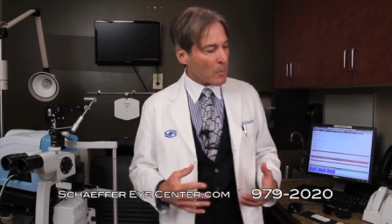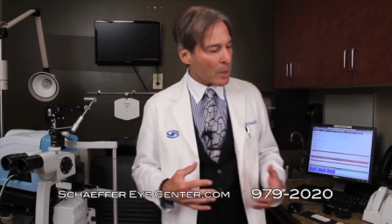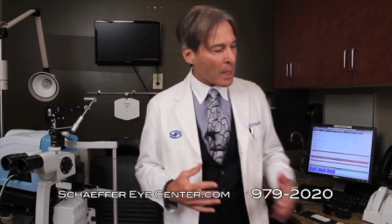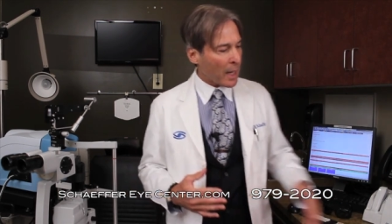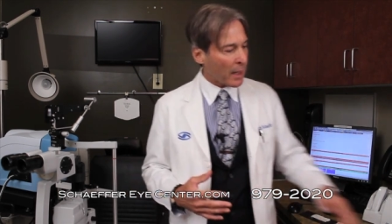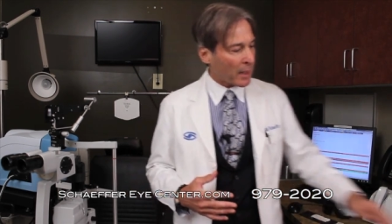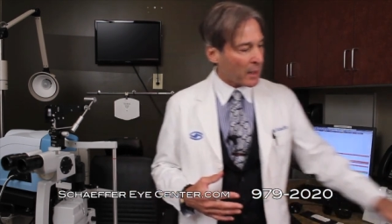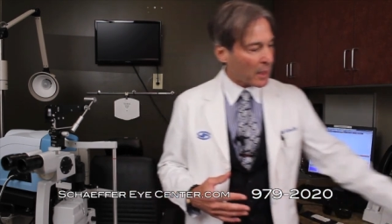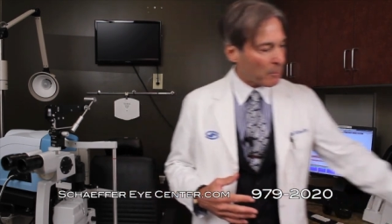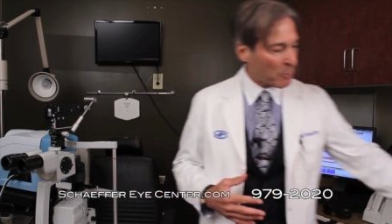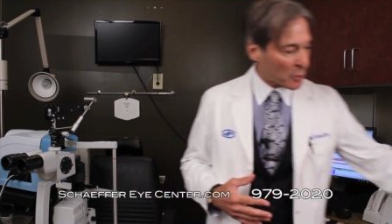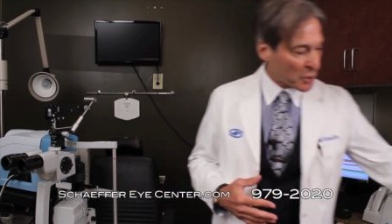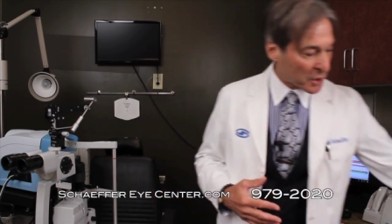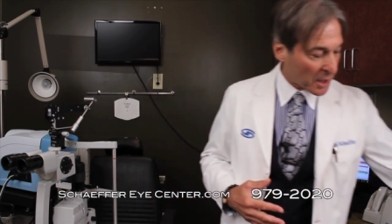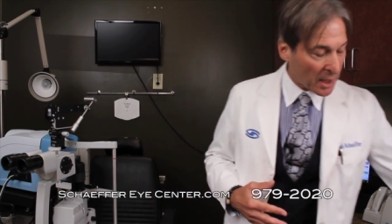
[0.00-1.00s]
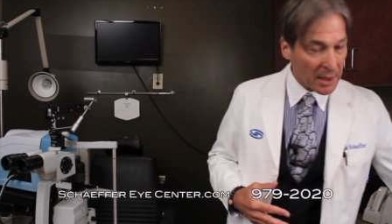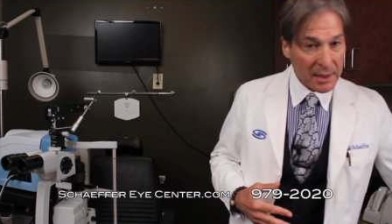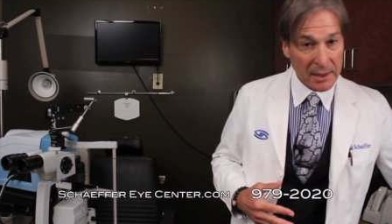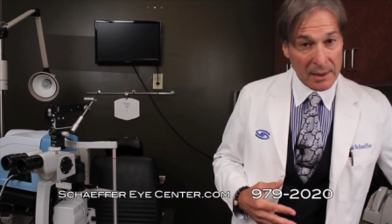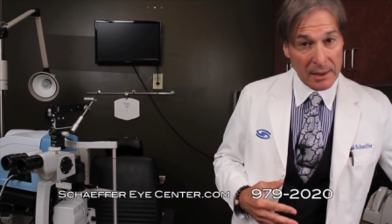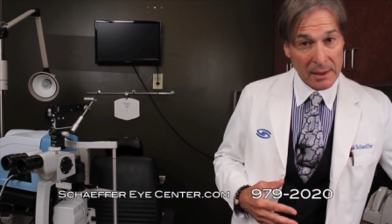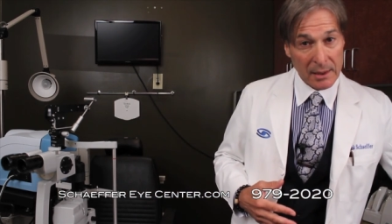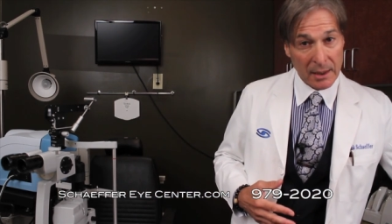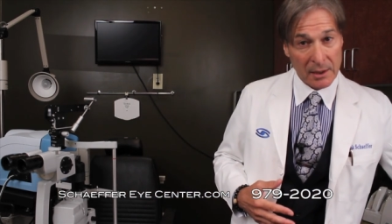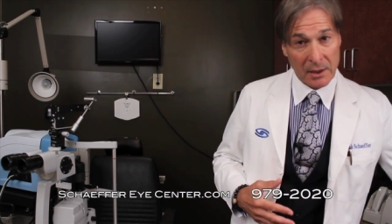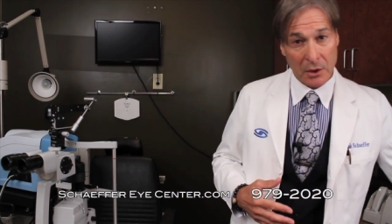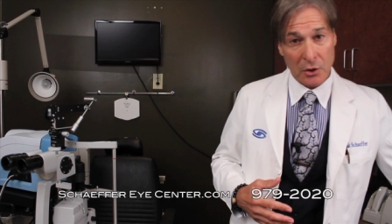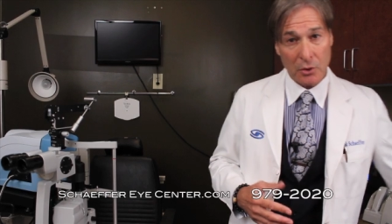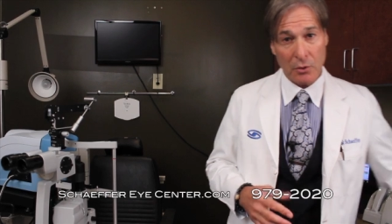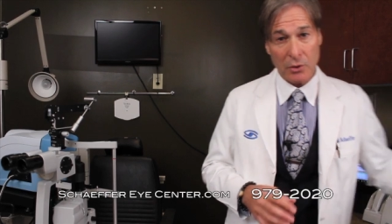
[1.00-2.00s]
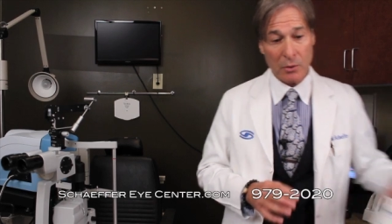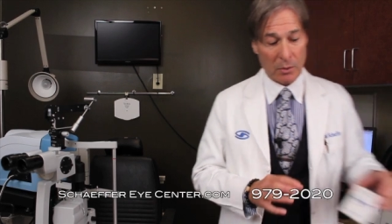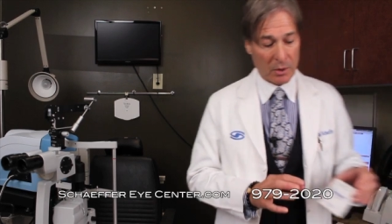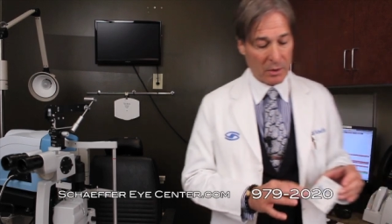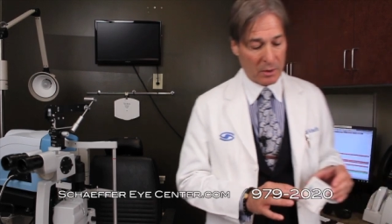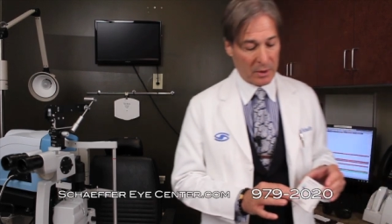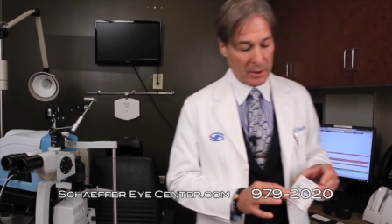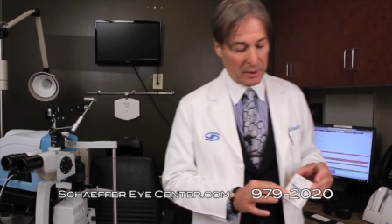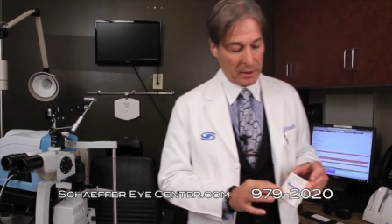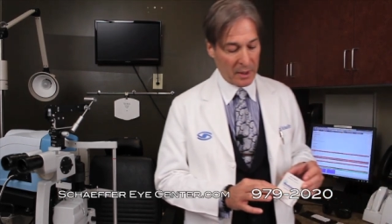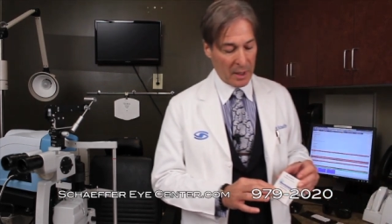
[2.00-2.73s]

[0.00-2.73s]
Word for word: And Restasis, as I showed you earlier,